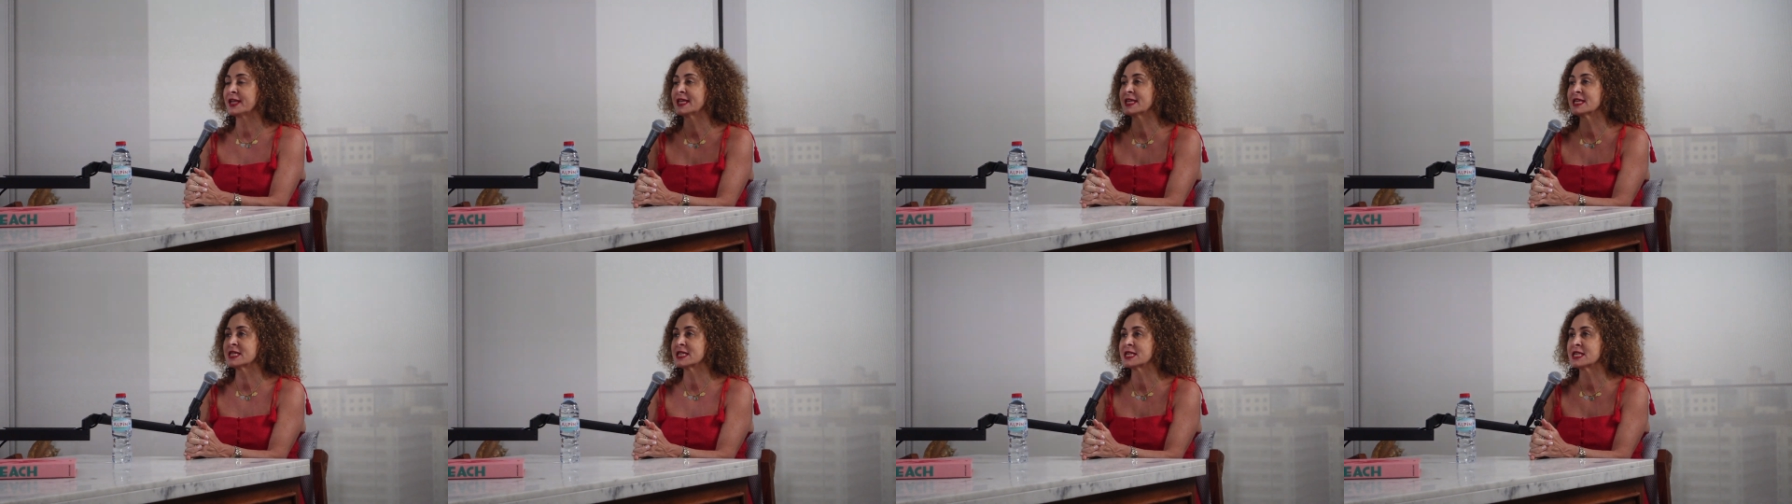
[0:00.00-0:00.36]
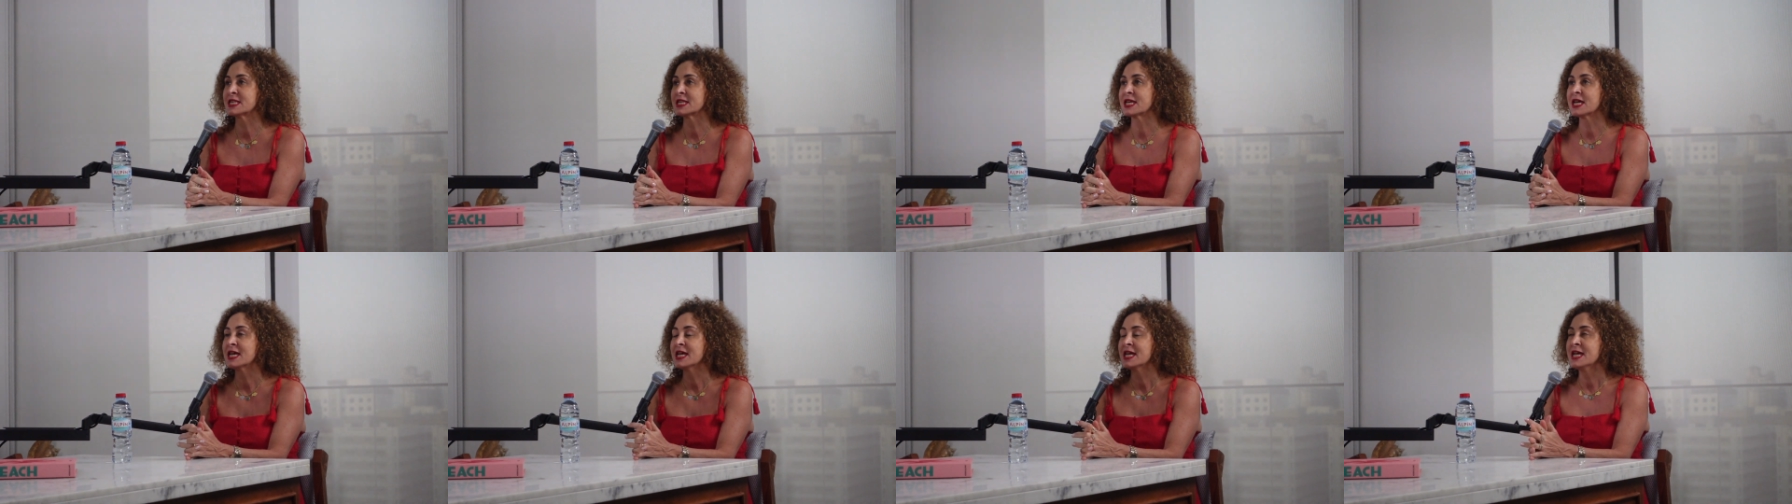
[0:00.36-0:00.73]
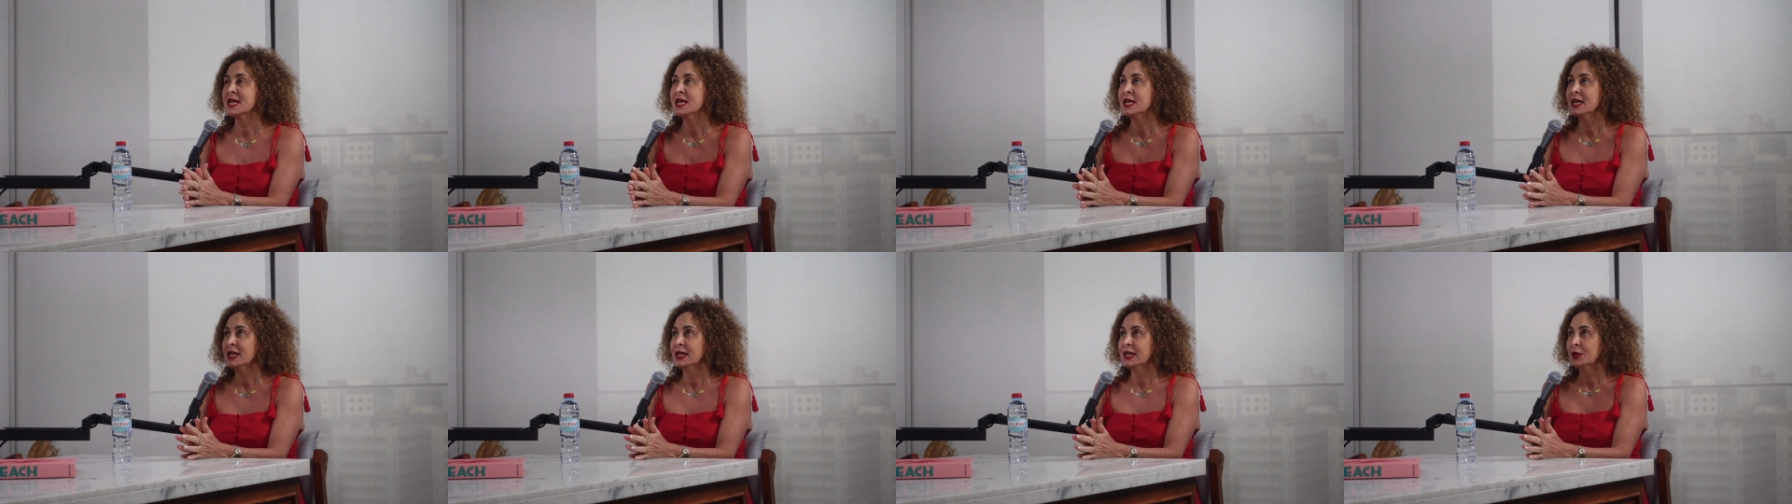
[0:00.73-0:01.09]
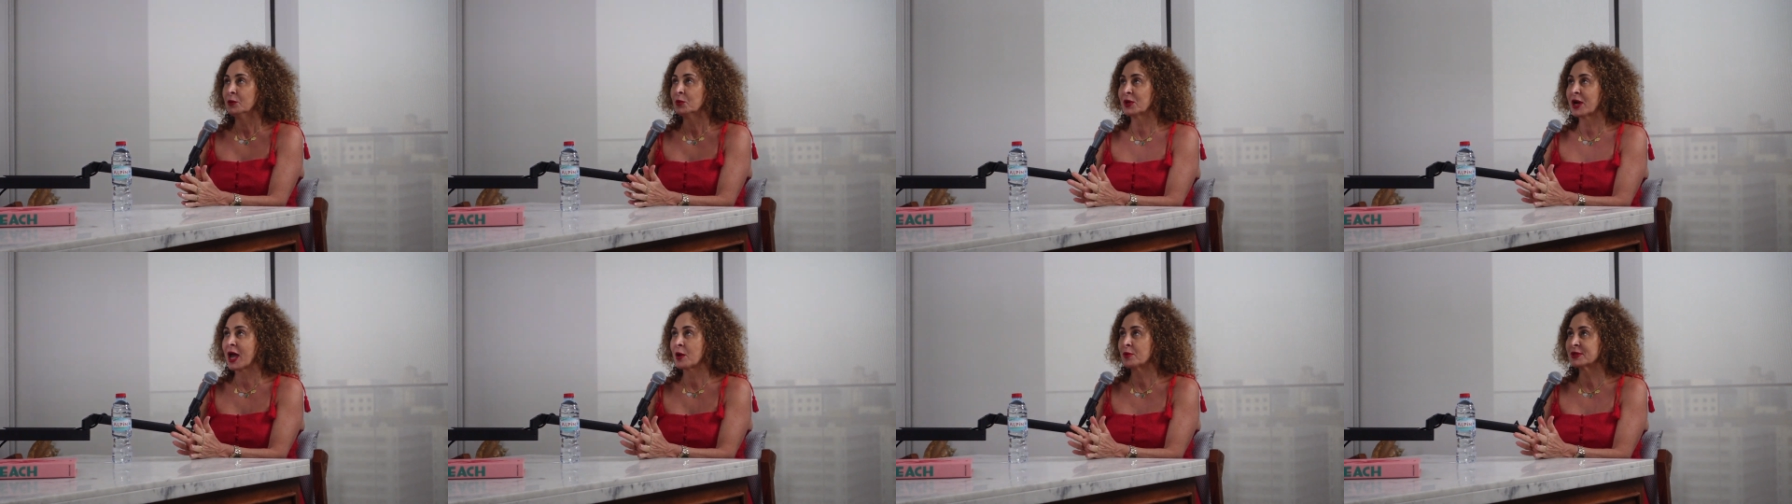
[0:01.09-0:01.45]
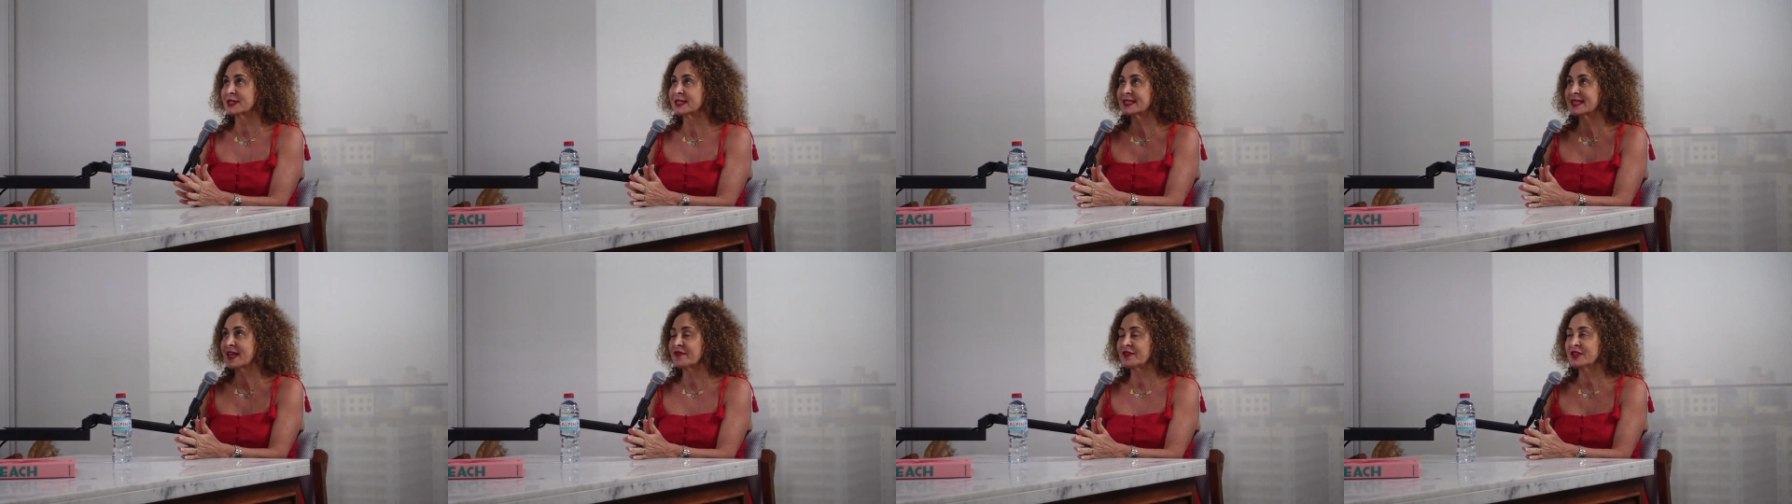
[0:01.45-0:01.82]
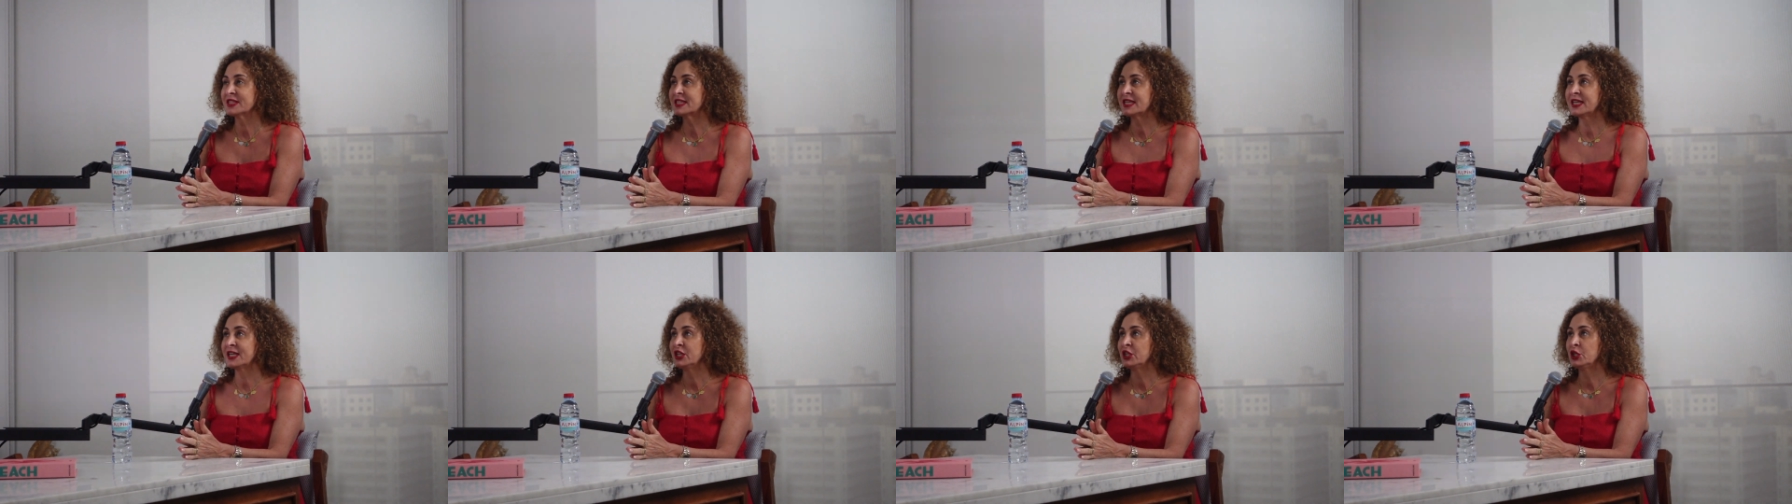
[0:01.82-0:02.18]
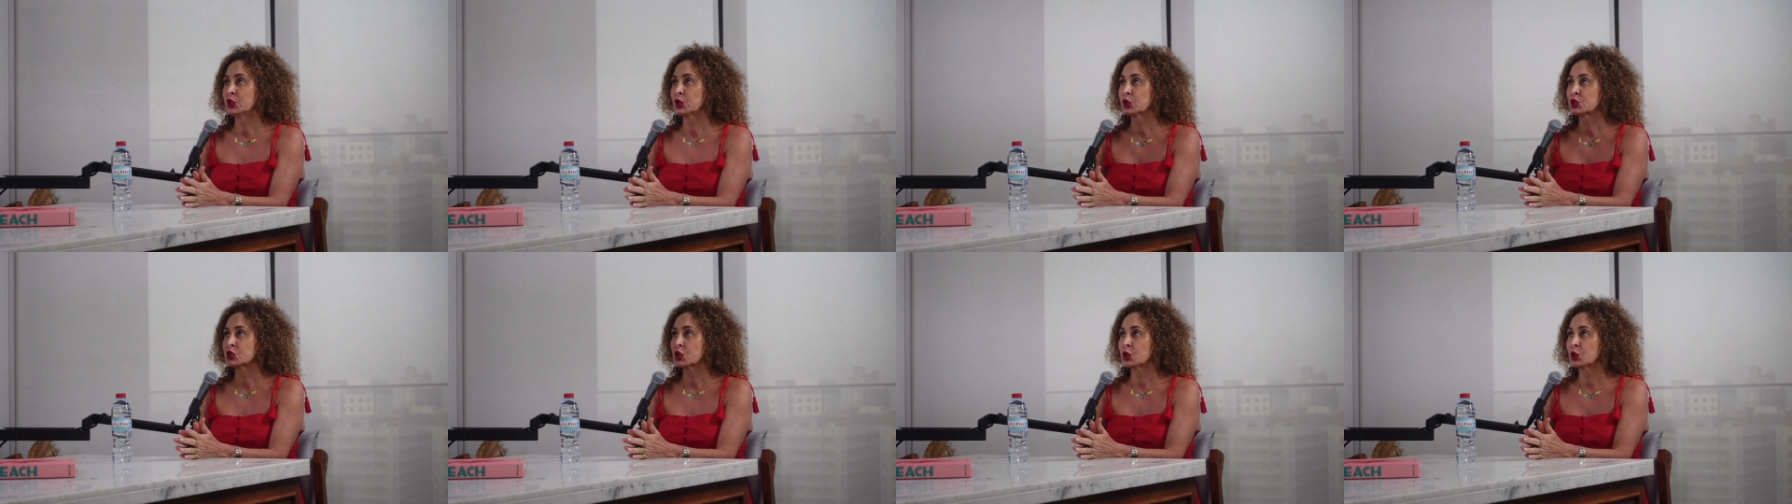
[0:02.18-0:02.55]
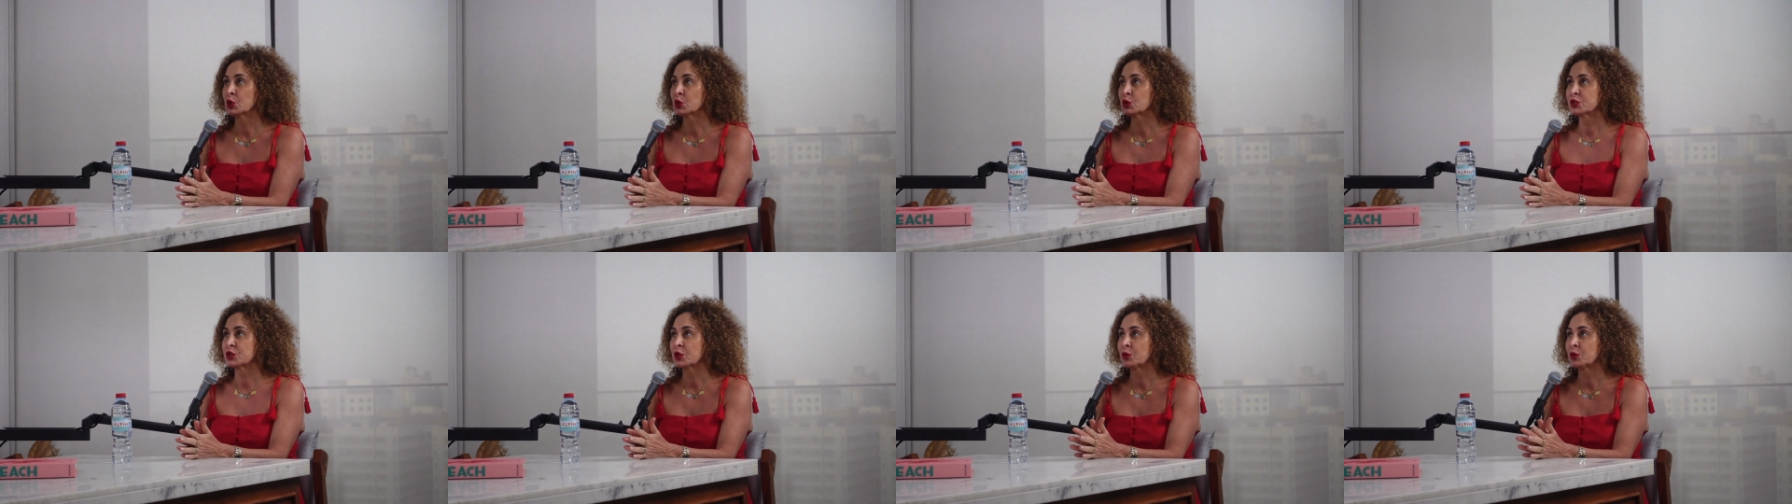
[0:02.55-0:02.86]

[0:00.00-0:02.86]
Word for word: in when I was 17 years old.